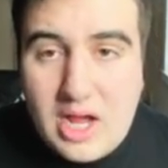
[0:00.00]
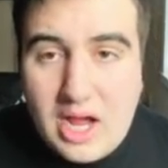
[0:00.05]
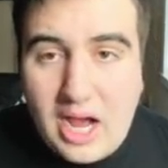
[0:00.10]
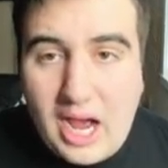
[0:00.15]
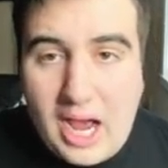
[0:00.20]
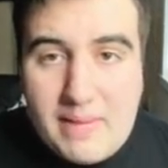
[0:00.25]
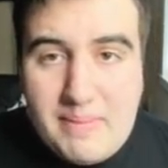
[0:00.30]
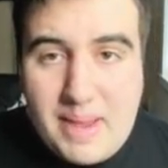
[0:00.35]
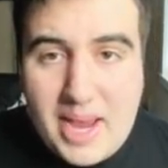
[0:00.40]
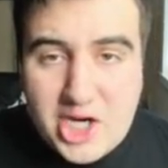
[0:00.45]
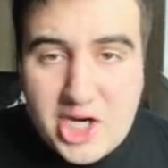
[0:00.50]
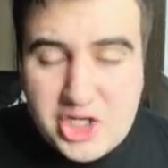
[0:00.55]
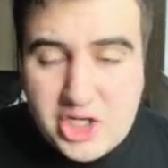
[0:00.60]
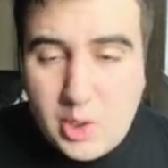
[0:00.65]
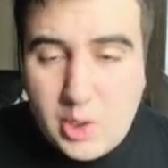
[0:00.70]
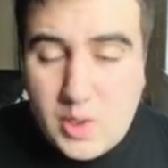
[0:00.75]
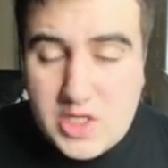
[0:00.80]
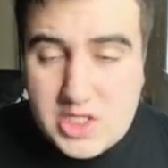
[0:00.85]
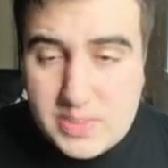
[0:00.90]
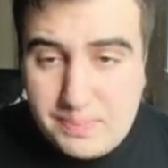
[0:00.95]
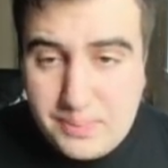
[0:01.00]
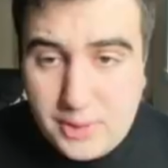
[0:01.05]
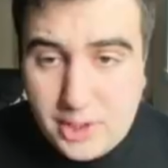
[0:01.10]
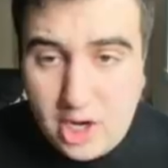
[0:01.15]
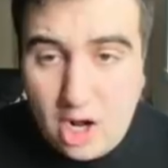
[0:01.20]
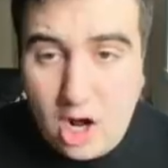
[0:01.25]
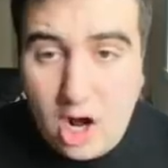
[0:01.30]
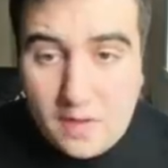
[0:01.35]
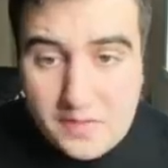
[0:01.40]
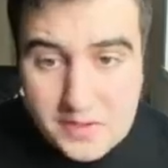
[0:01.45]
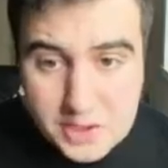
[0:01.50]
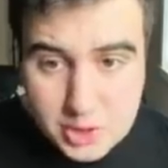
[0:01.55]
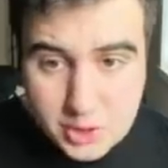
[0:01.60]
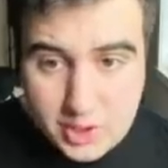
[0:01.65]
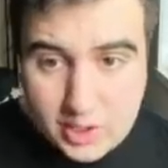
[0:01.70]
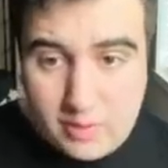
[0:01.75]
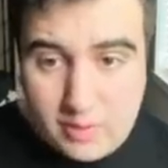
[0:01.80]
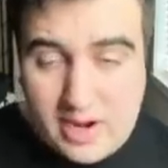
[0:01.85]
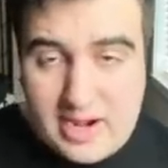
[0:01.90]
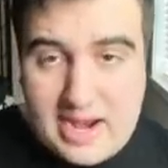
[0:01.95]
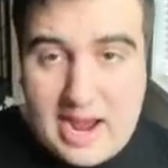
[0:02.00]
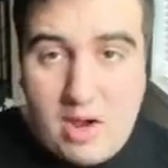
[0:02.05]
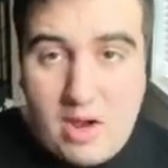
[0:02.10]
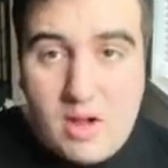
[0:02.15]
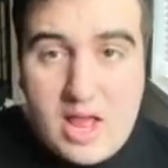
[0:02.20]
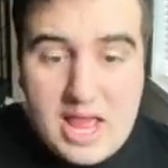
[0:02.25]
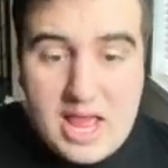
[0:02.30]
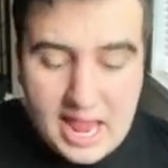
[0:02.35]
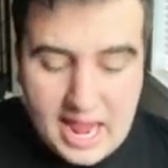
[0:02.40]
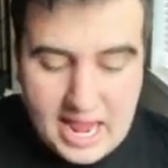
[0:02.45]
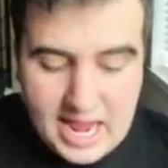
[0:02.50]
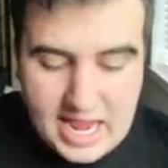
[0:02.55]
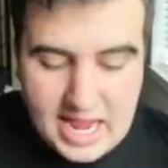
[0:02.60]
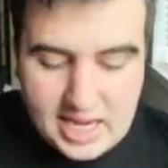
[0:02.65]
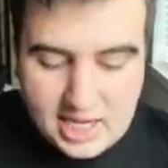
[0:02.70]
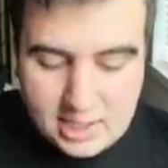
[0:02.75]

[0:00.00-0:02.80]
I'm actually going to put on the screen right now a